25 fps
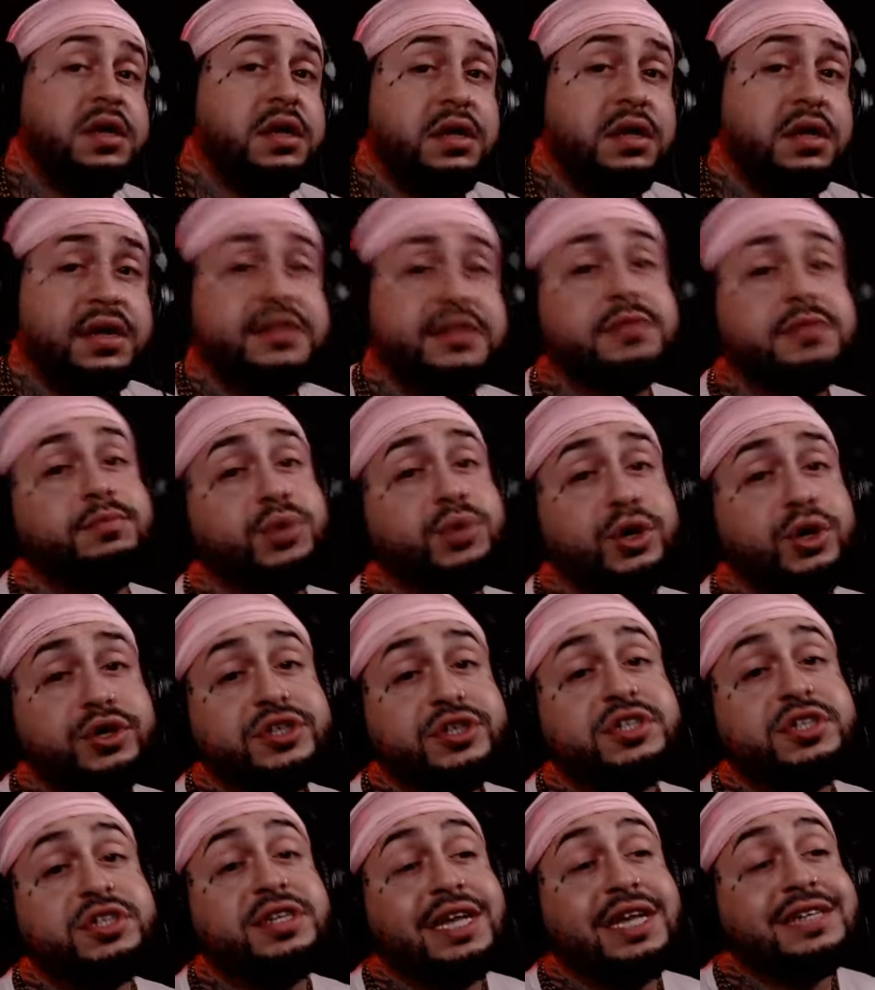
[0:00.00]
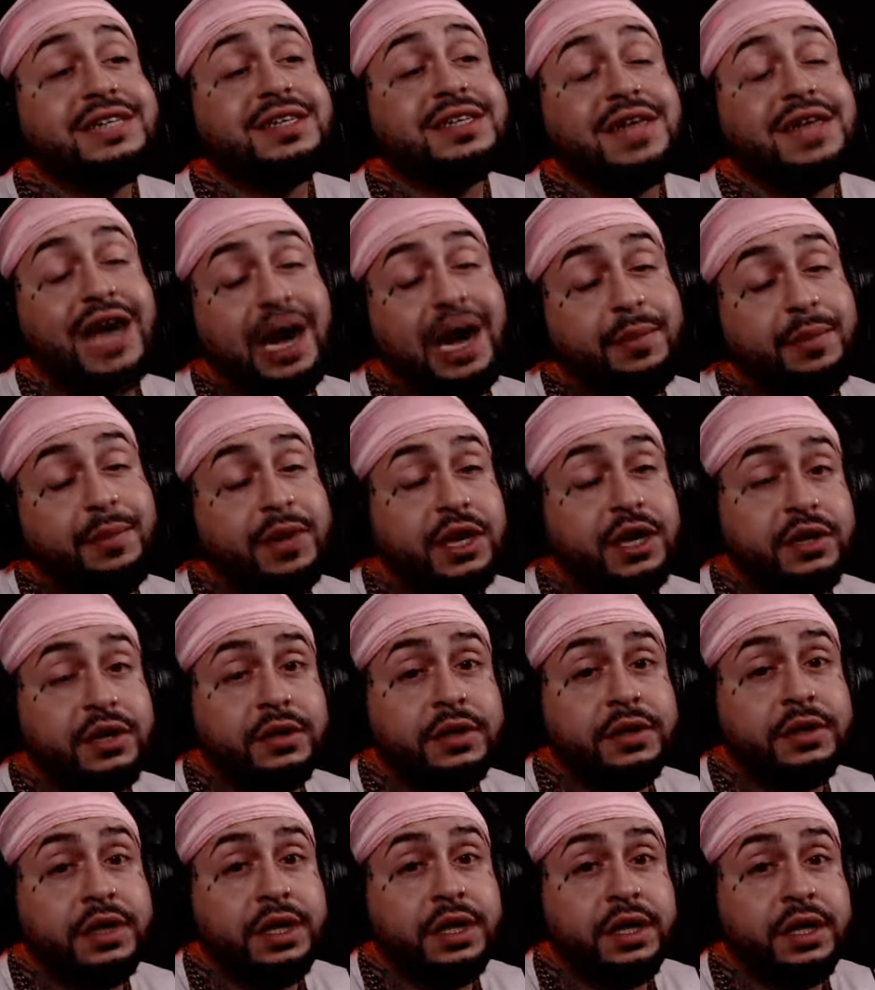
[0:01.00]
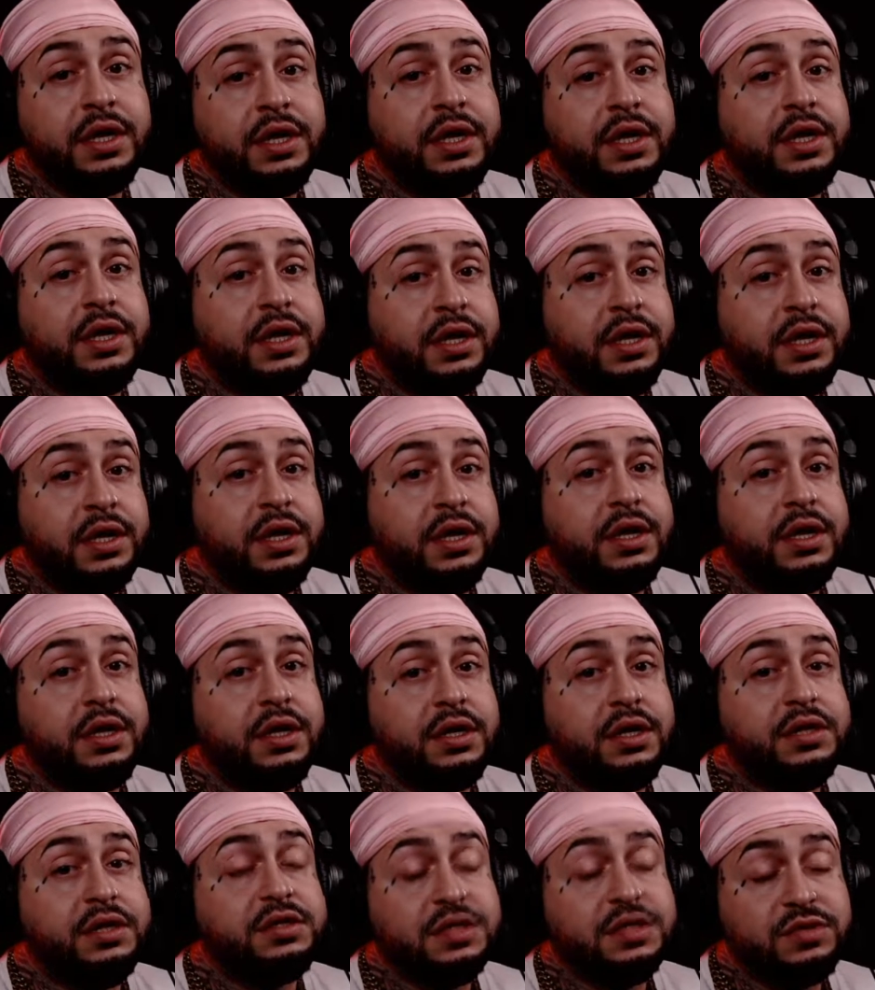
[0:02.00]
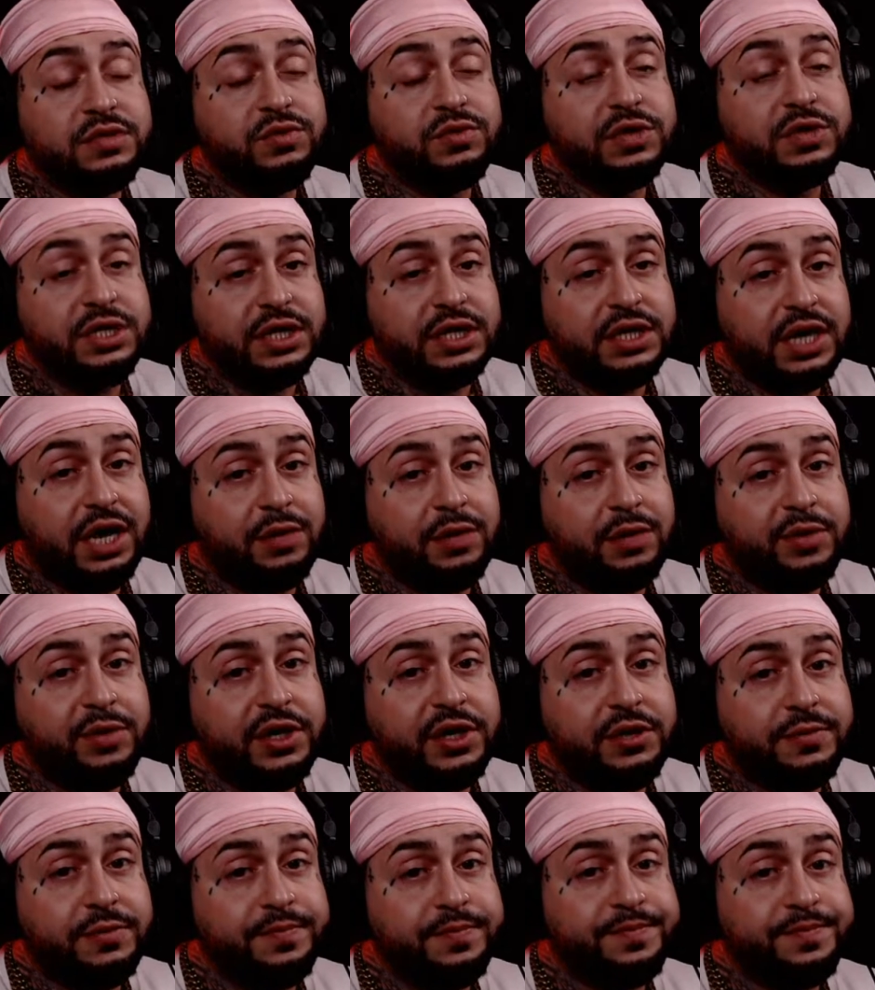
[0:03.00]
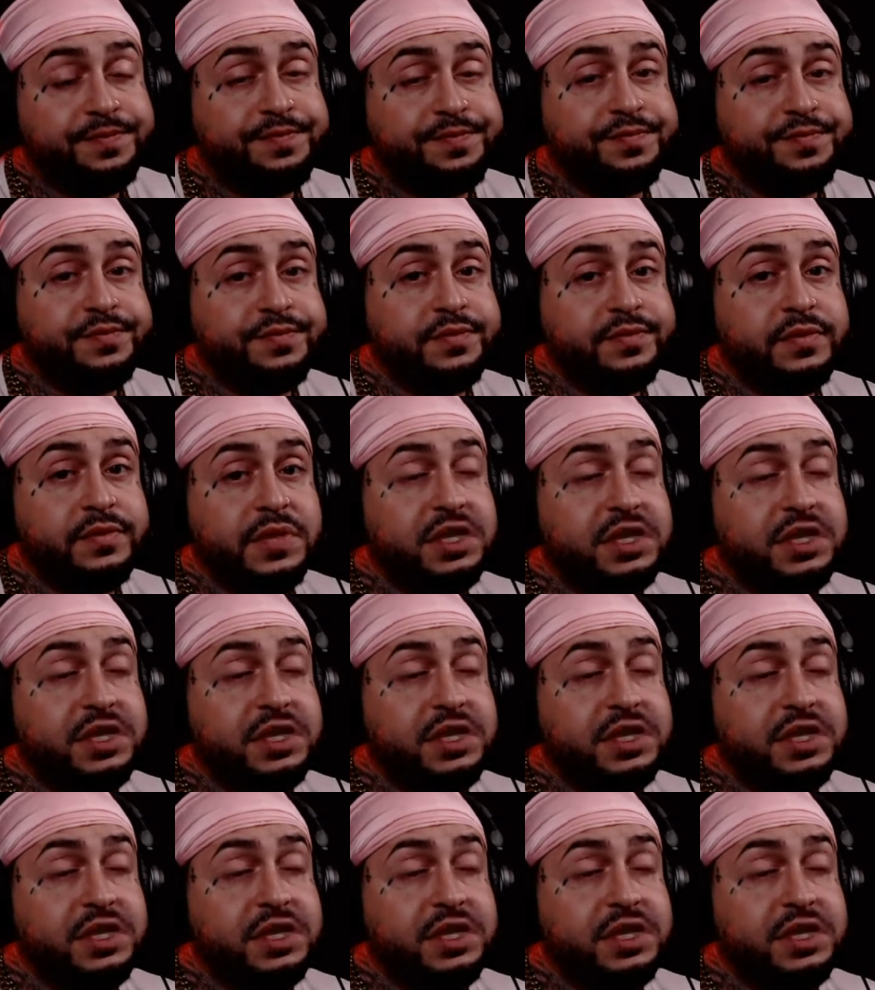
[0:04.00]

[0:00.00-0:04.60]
That's a bullshit. That's a cop-out. It's really a cop-out. And it's